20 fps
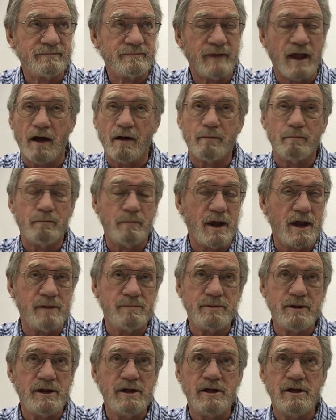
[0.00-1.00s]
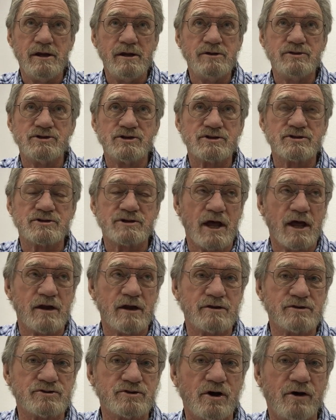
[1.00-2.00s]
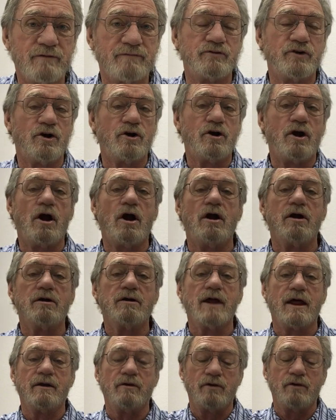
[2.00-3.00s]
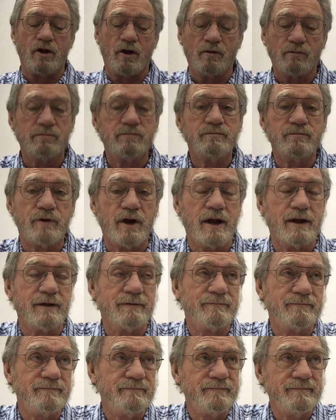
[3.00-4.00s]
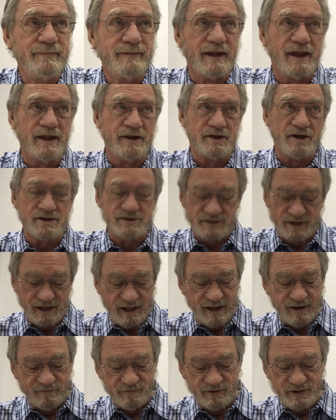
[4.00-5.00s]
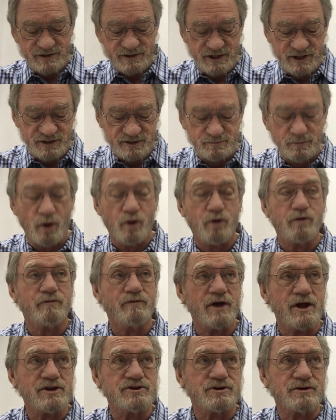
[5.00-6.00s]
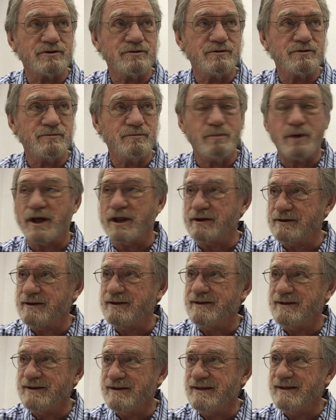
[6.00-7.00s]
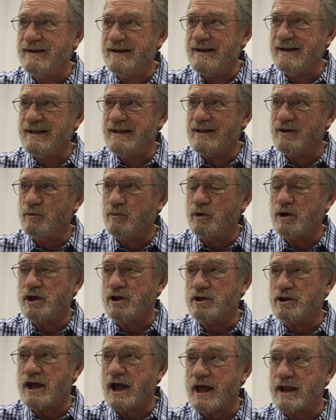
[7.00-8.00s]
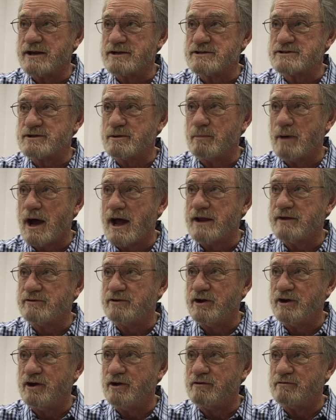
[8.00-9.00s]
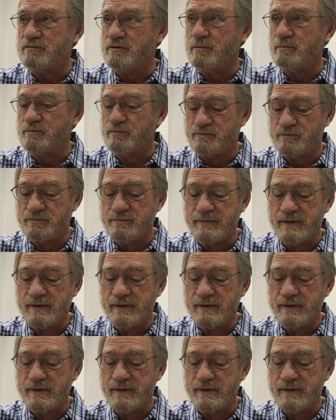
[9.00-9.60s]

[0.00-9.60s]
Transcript: Now, maybe he just had a softer heart. I don't know, right? It doesn't give us his motivation, but we can kind of surmise here from